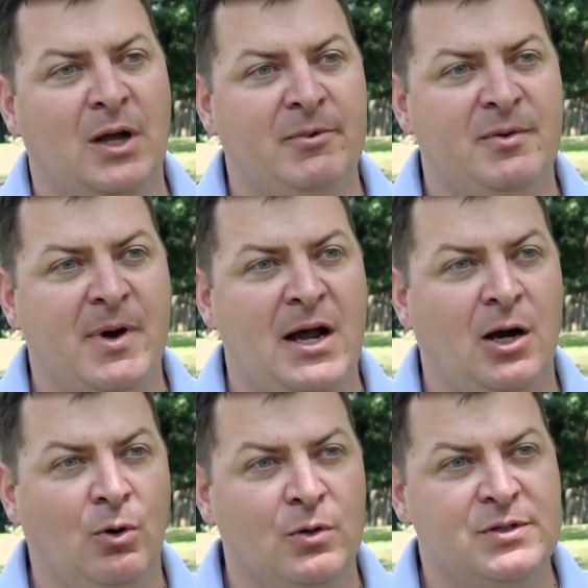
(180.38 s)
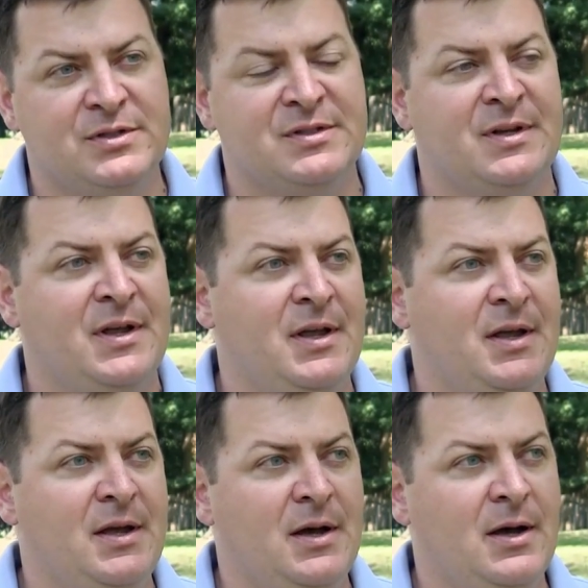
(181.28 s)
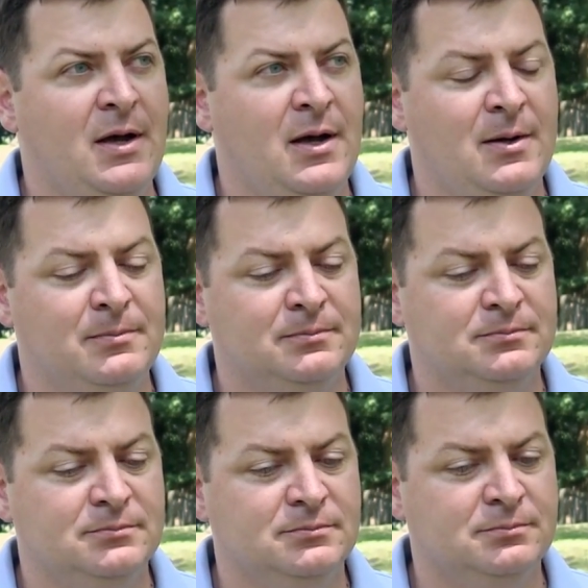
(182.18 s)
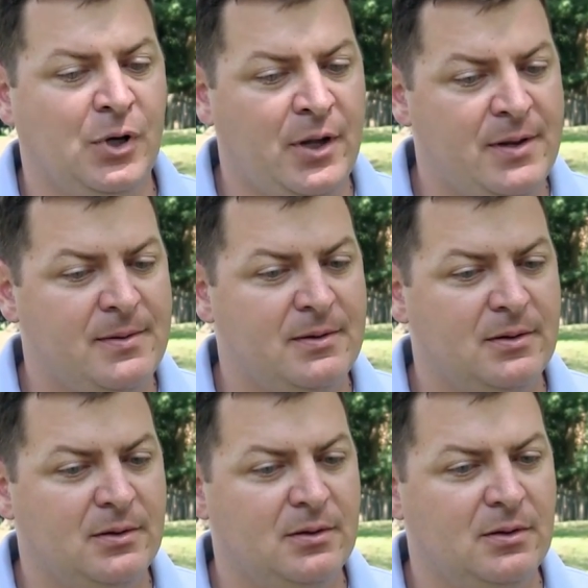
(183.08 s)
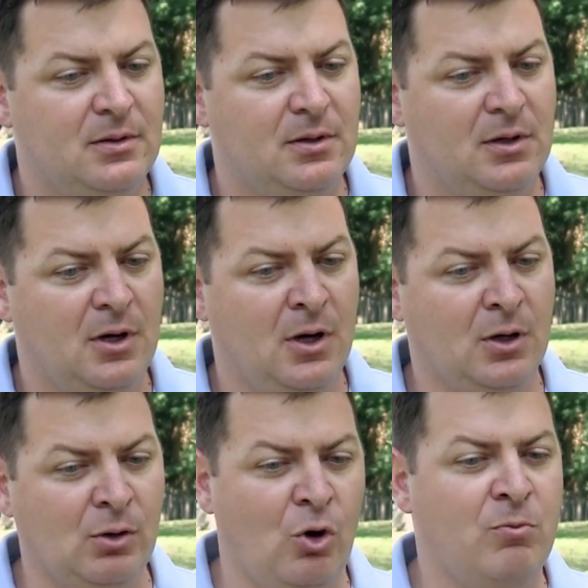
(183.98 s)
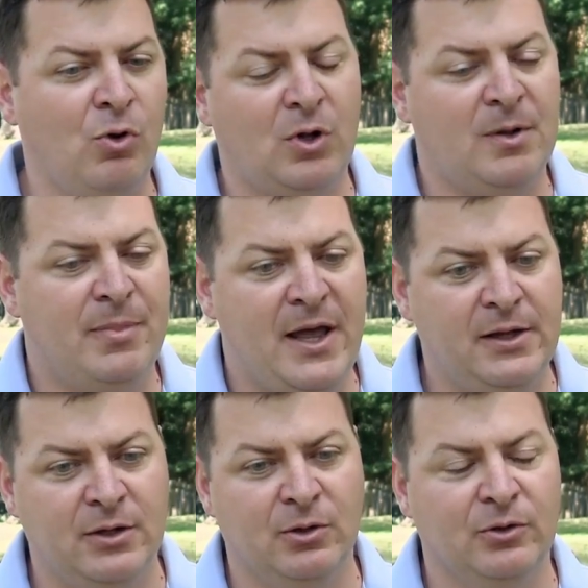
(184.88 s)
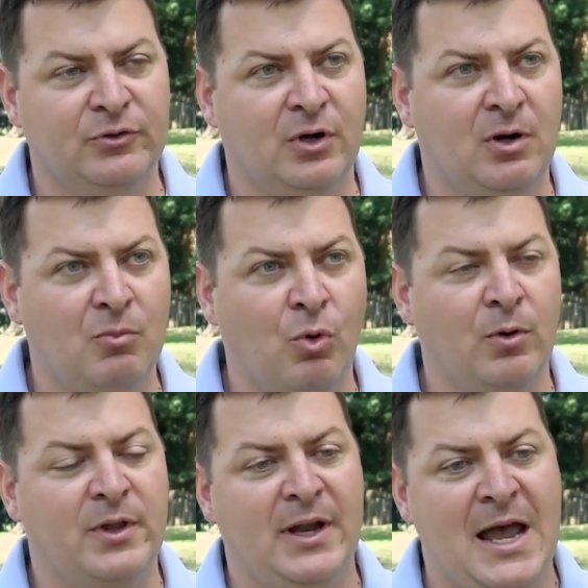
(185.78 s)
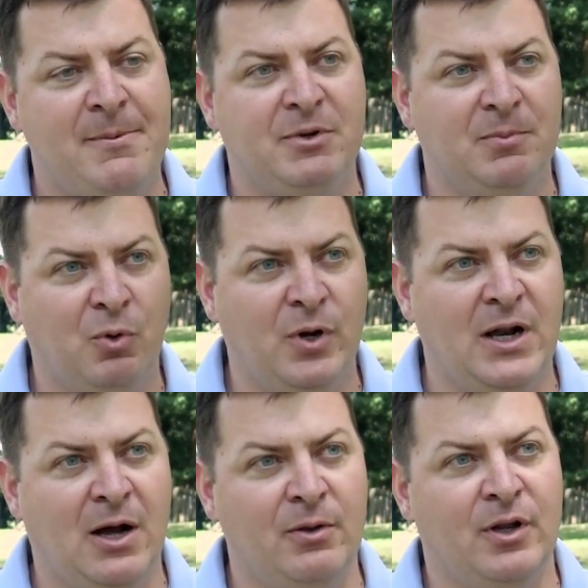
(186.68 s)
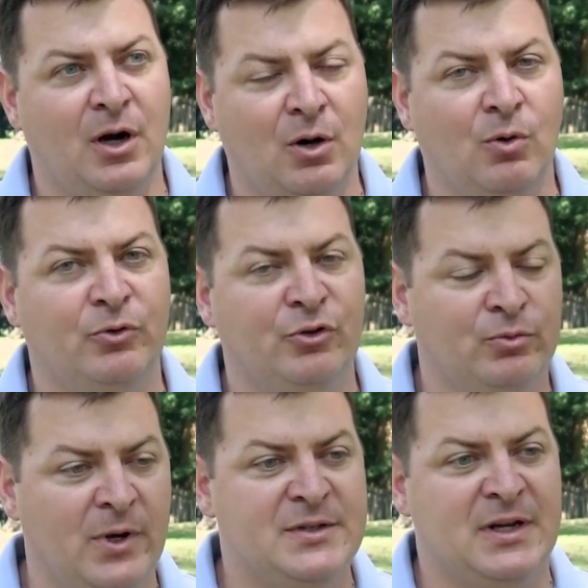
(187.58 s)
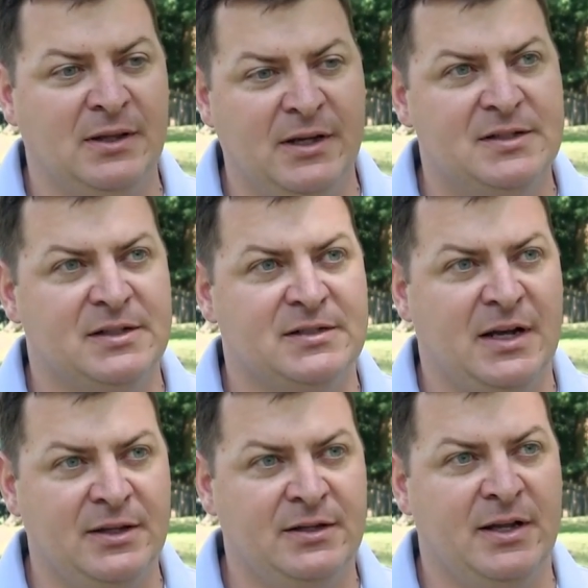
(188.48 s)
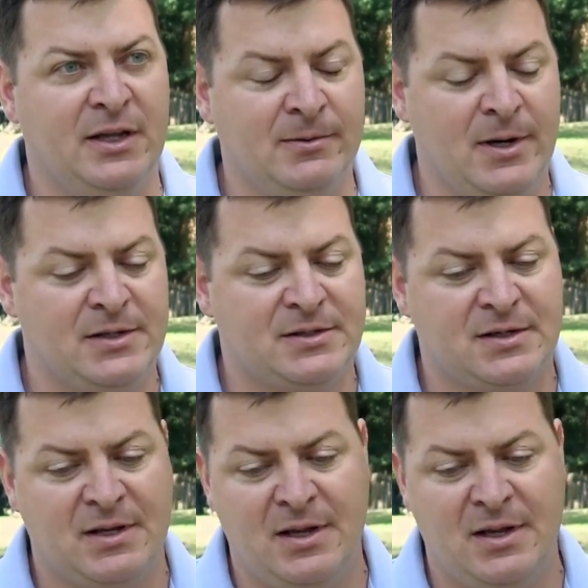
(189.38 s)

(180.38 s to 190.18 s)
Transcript: coming to buy our horses. But our global competitors are more than happy to point out that our horses race on Lasix on the day they race.